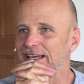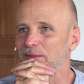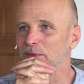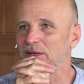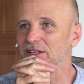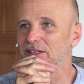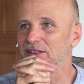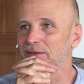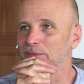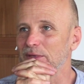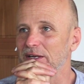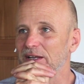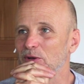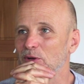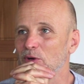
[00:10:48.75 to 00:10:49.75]
And
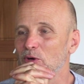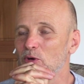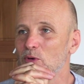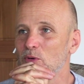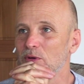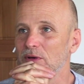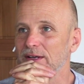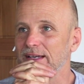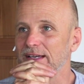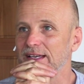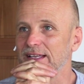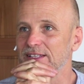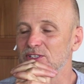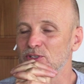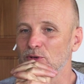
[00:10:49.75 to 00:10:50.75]
when I go
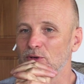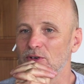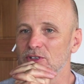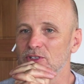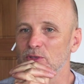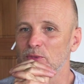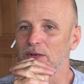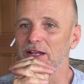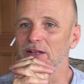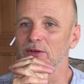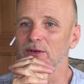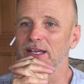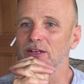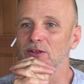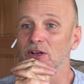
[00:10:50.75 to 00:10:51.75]
in stores or where I
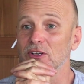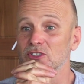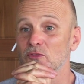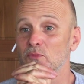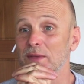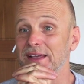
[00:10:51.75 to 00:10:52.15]
look at cost of